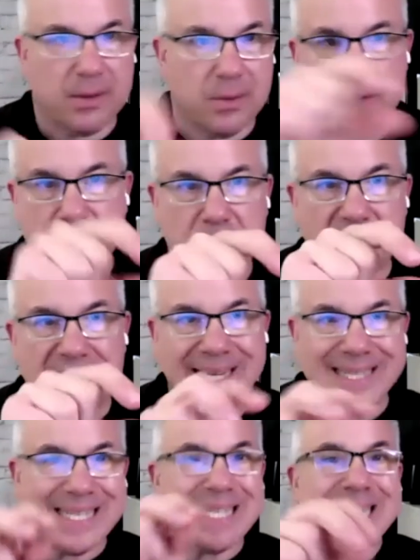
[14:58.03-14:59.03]
Those three
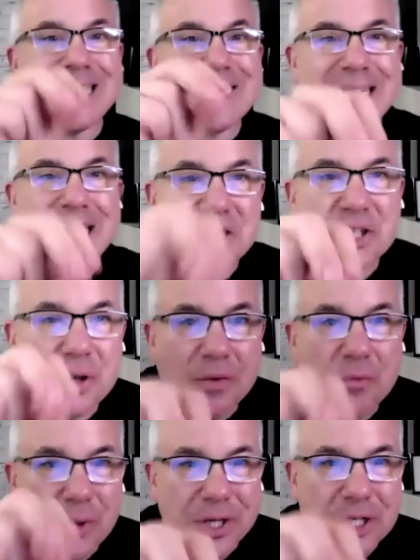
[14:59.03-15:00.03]
things, the center
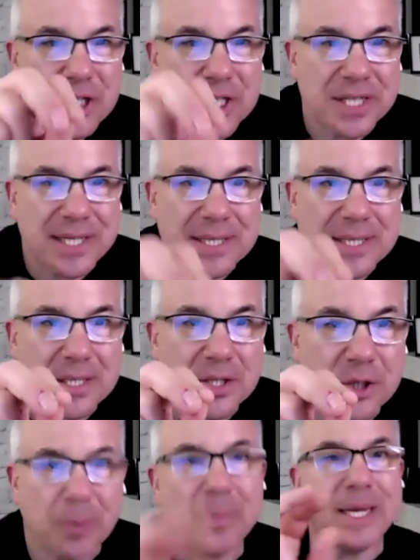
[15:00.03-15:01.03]
of which sits
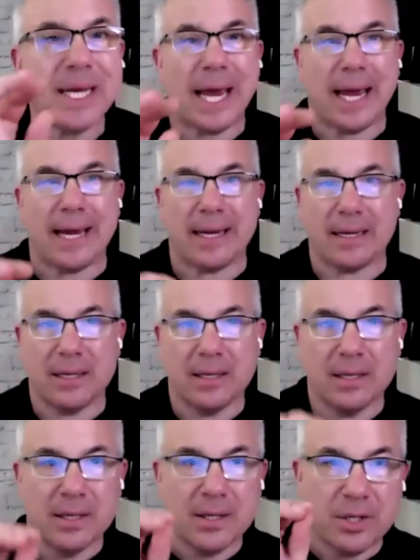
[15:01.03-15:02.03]
your BHAG, your